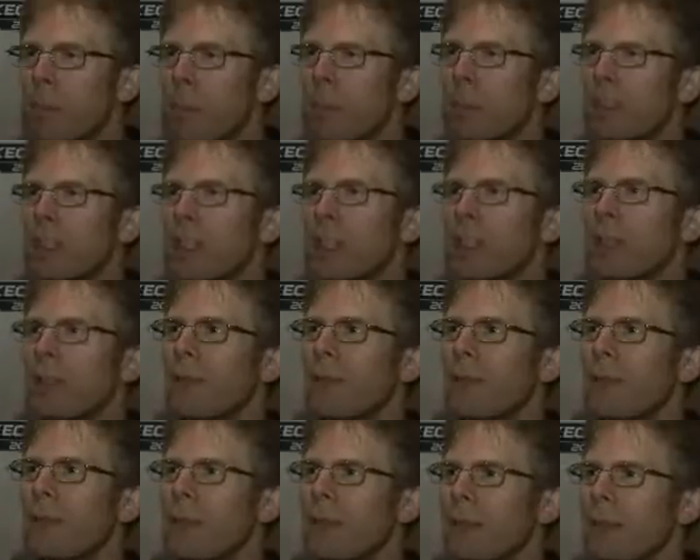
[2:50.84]
most
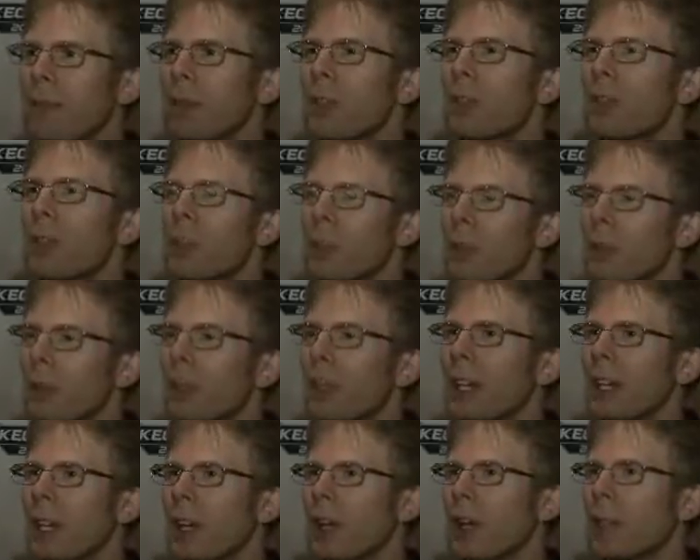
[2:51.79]
significant difference that we're
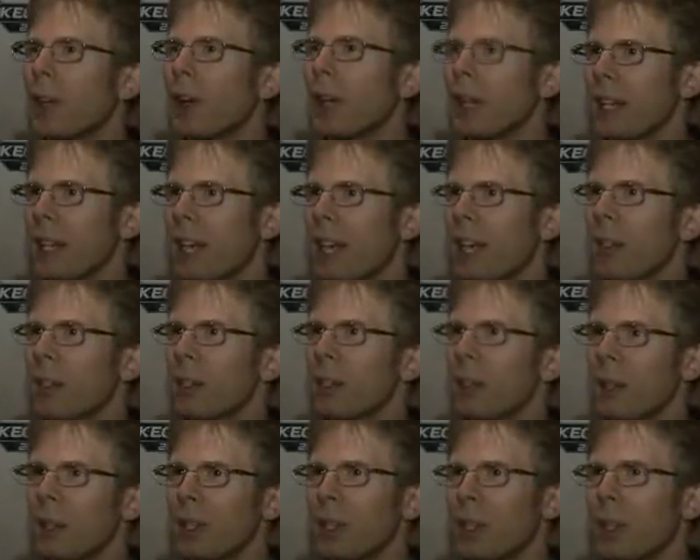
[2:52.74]
looking at right now
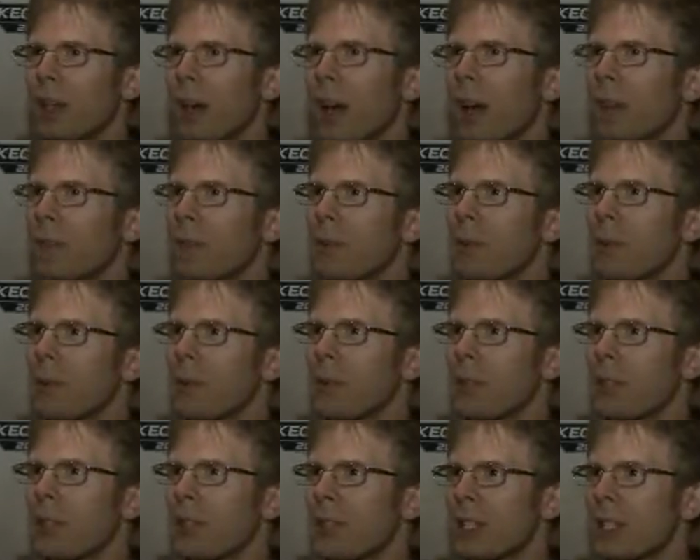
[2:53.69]
between the
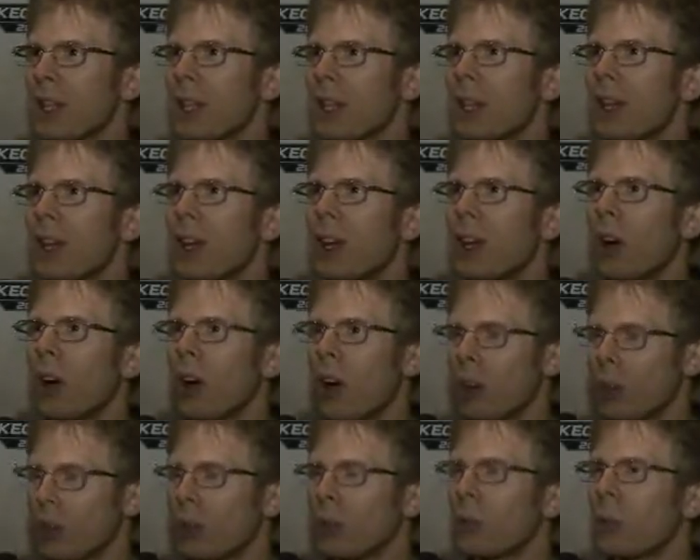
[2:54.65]
platforms is that
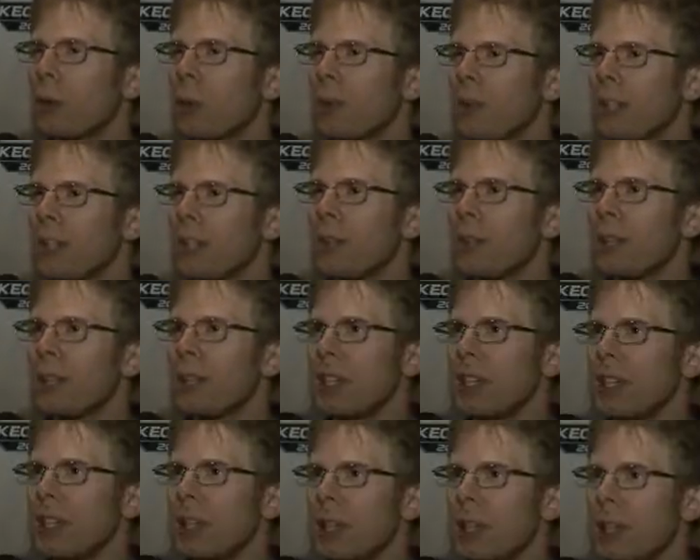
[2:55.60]
on a Blu-ray
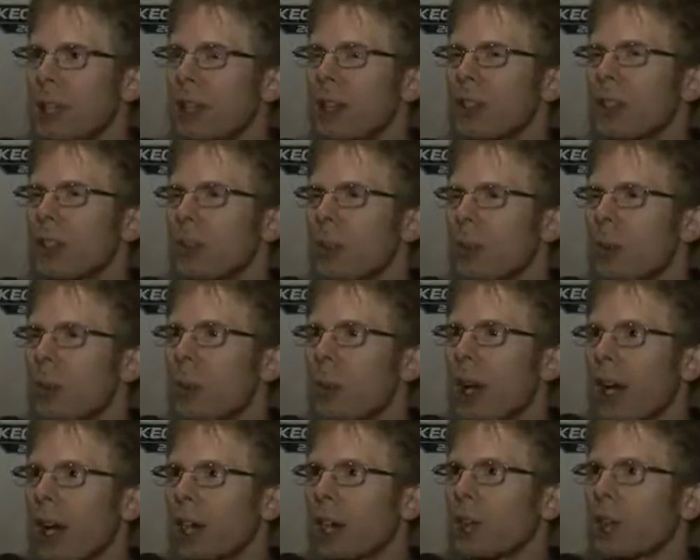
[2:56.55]
DVD on the PS3
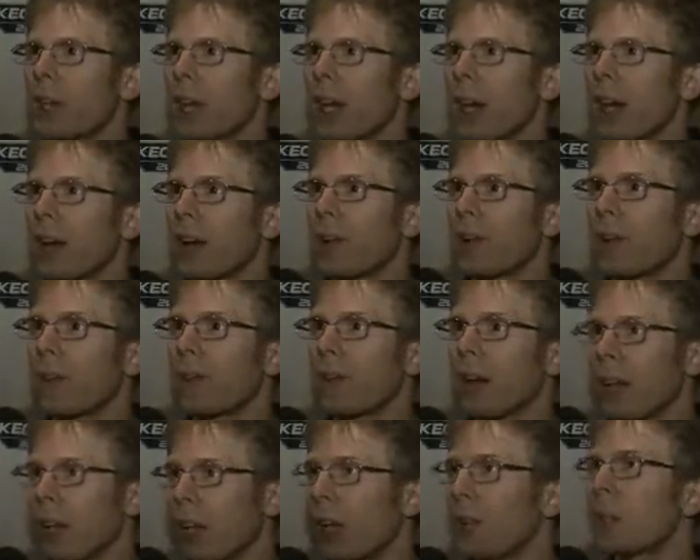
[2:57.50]
we actually have
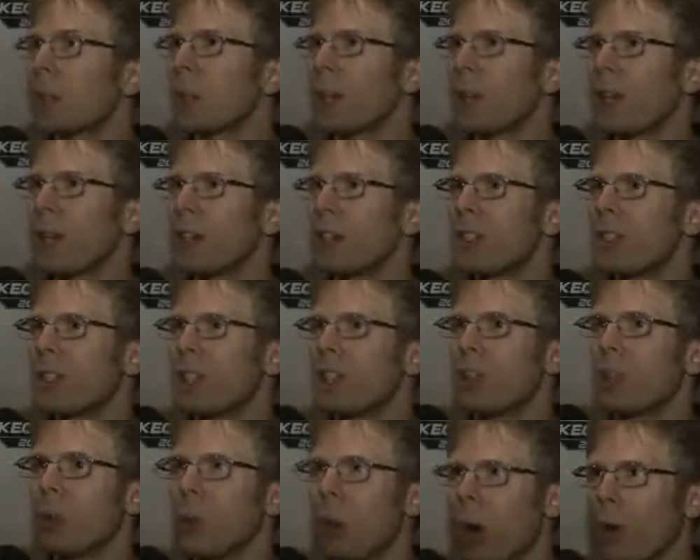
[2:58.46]
enough space to
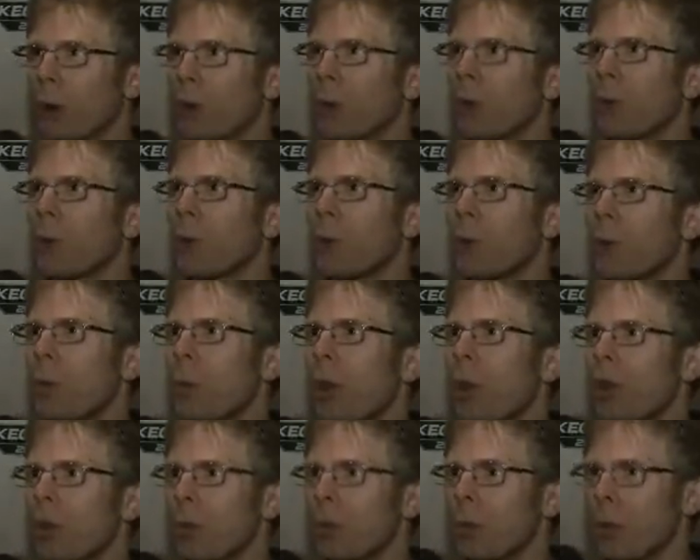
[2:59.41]
get the quality that we
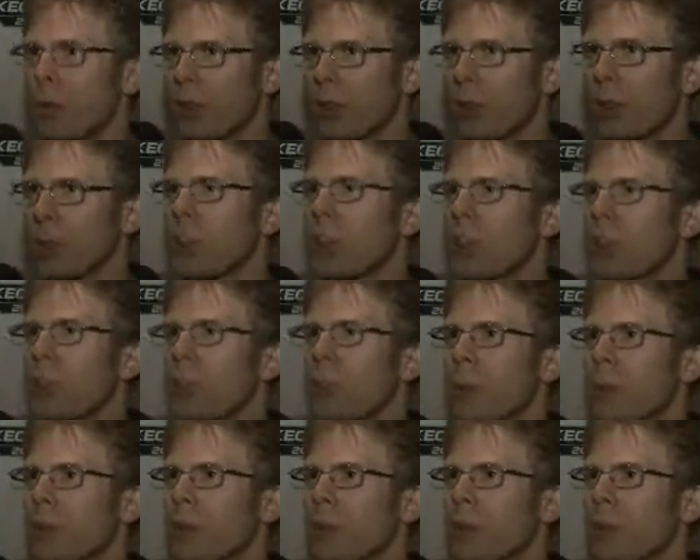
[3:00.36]
want with the compression